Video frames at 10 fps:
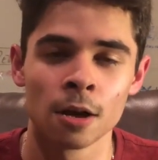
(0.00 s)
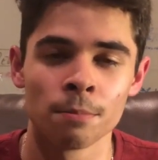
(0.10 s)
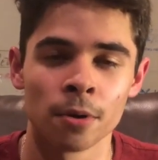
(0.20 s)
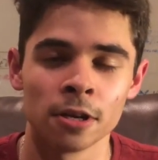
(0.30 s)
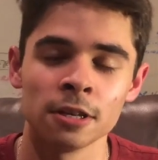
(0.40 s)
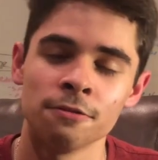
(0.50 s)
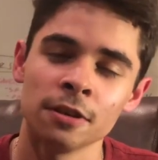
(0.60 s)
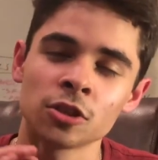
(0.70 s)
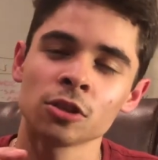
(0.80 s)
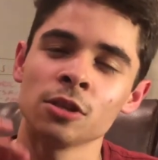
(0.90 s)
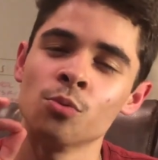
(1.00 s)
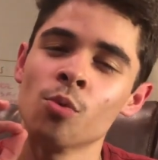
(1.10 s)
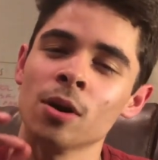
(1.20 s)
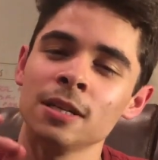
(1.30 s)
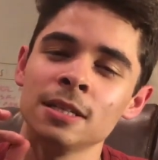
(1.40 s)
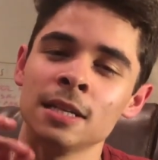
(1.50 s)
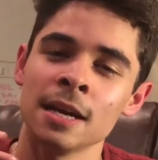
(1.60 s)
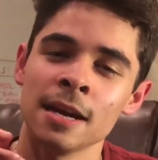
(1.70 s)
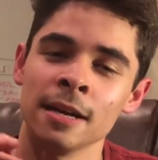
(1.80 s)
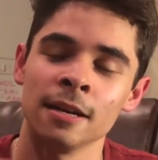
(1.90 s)
but eventually one
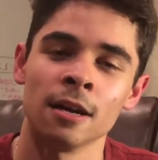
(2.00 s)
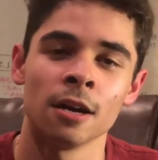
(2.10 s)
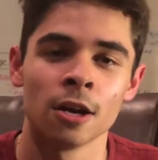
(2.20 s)
day,